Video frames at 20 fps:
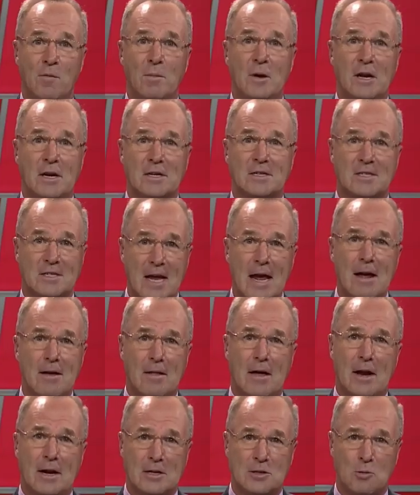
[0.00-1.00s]
for me to say
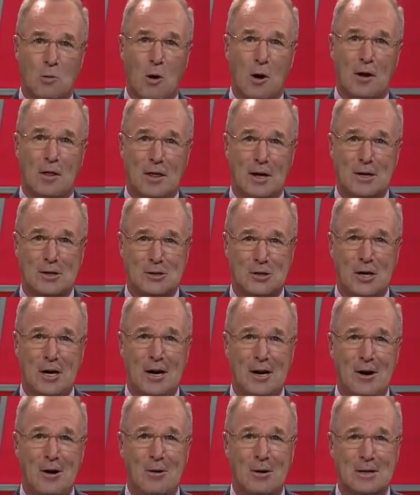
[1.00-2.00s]
that it's worth it,
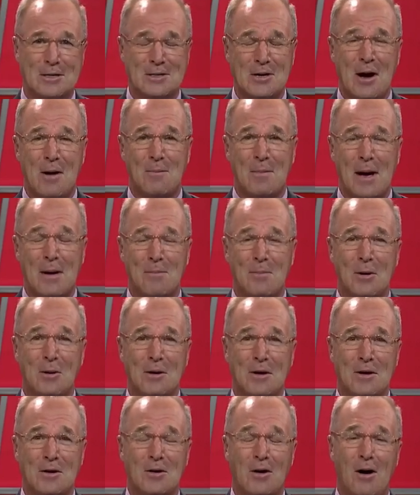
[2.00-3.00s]
Gino. It's not my $1
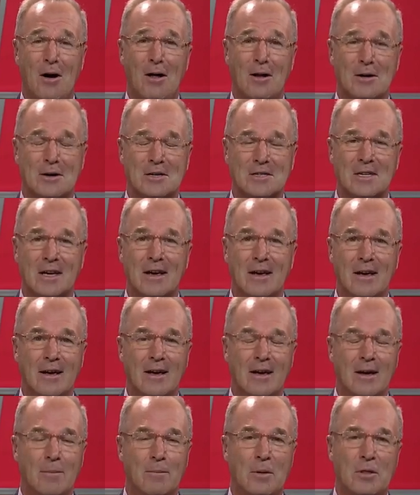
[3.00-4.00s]
billion.
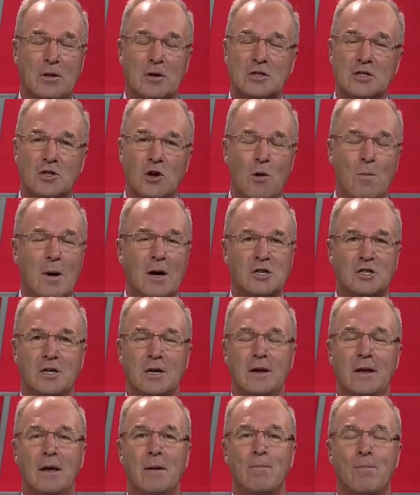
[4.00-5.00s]
But there's so much
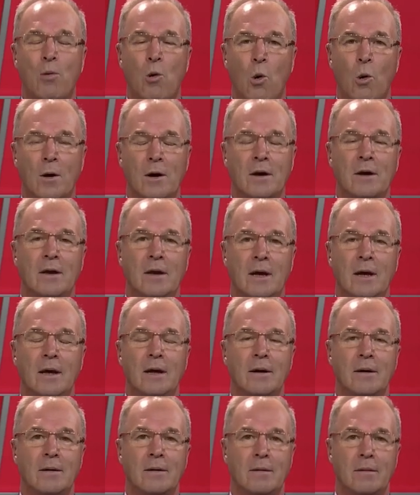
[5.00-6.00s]
important
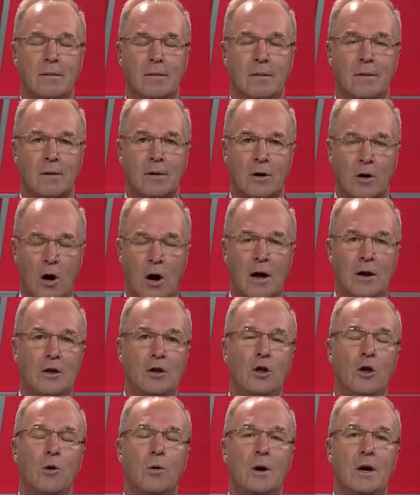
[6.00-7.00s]
in
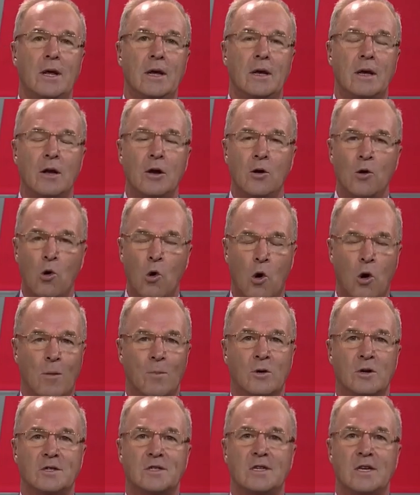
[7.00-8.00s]
continuity, in
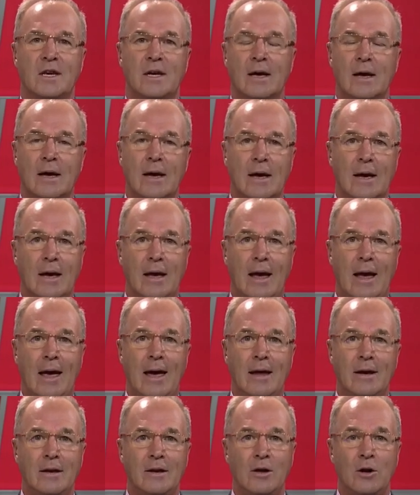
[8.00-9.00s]
normalcy.
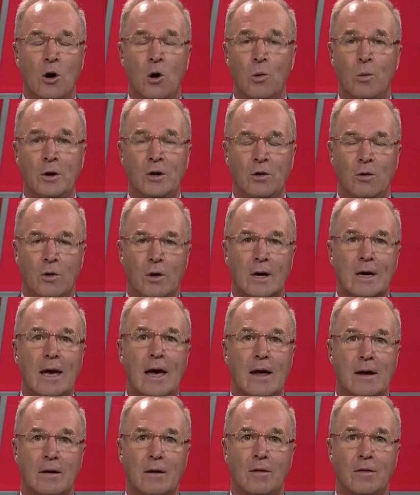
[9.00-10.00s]
And, you know, when you look
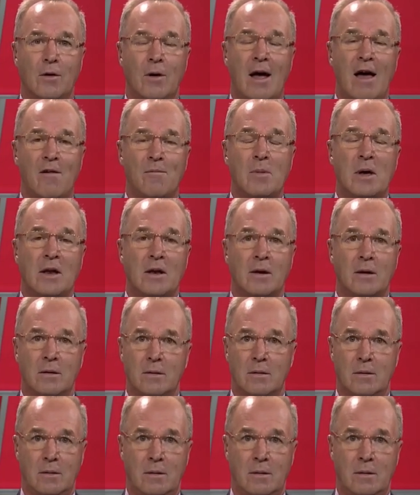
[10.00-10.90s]
at, there have been